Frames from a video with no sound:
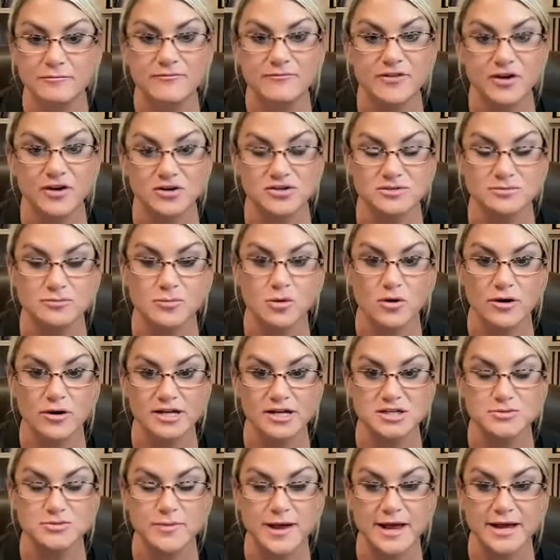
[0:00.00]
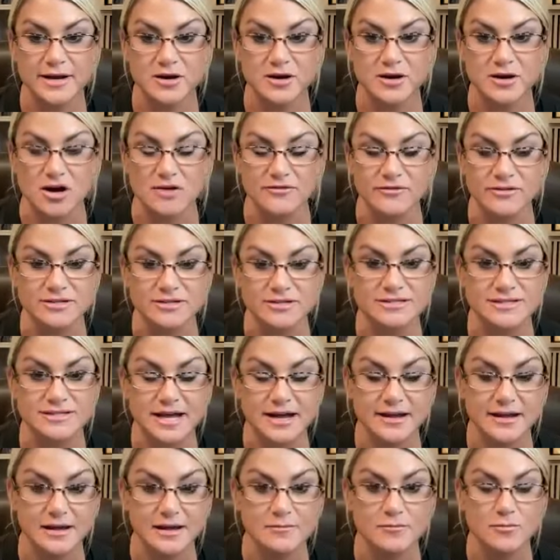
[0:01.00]
first mortgage paid off,
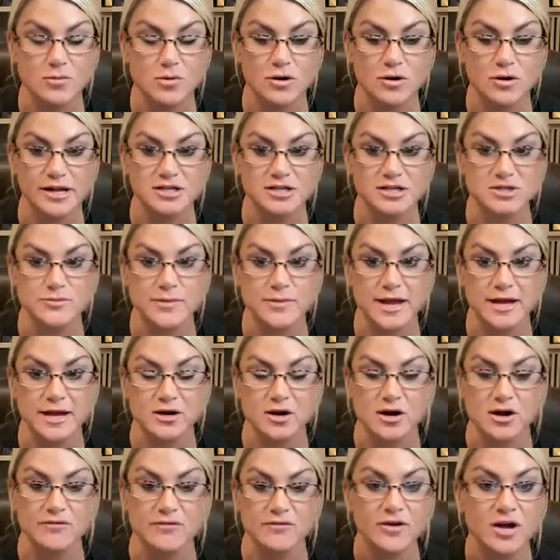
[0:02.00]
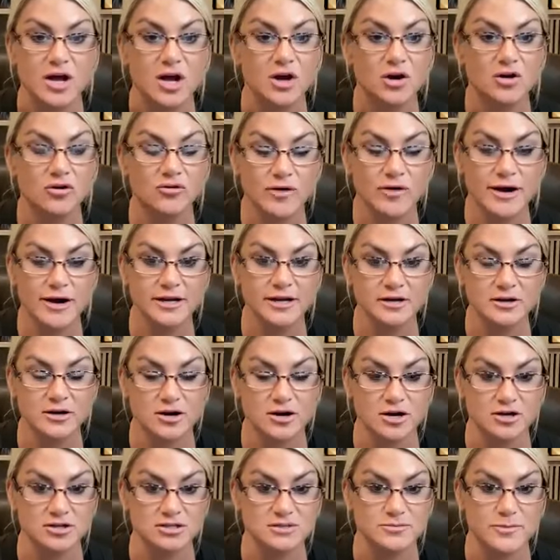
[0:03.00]
second mortgage paid off,
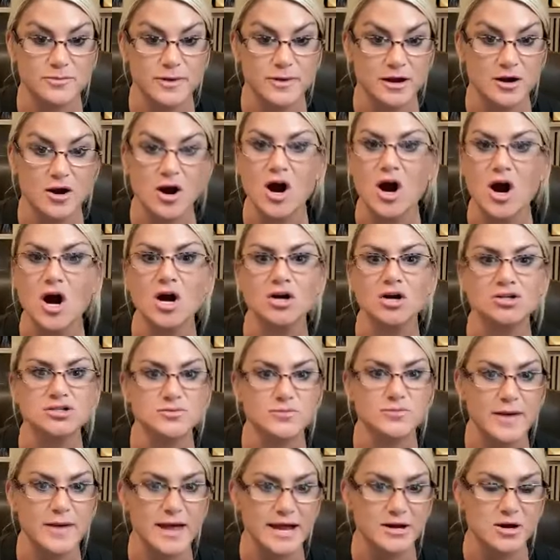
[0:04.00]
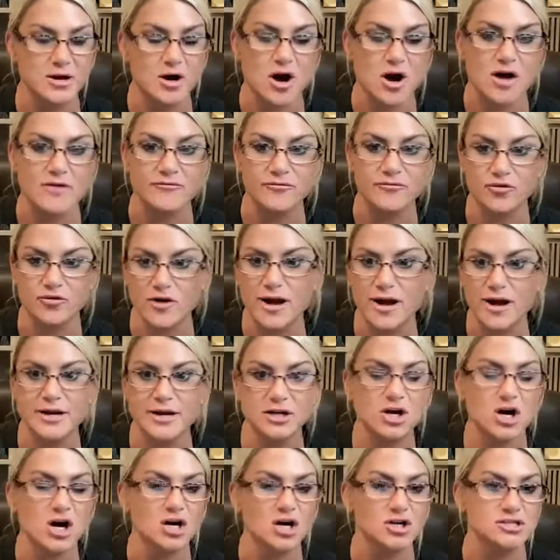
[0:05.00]
cars paid off, credit
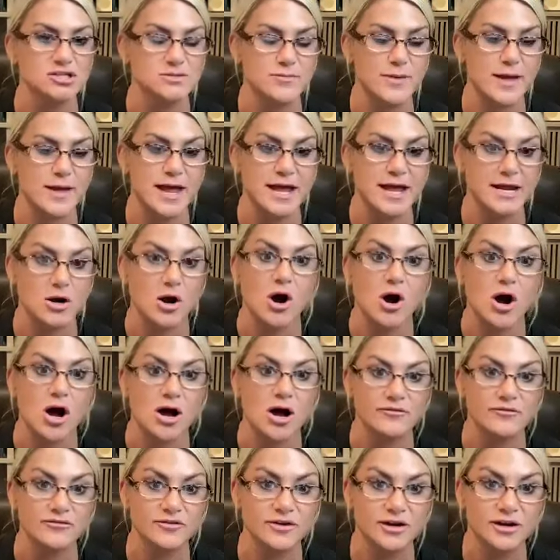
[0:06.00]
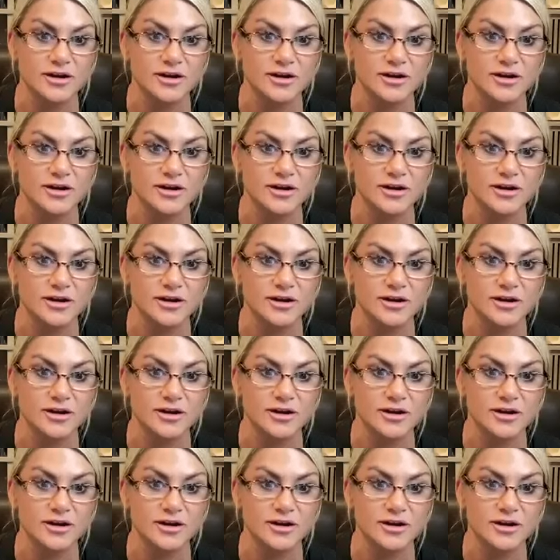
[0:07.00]
cards paid off.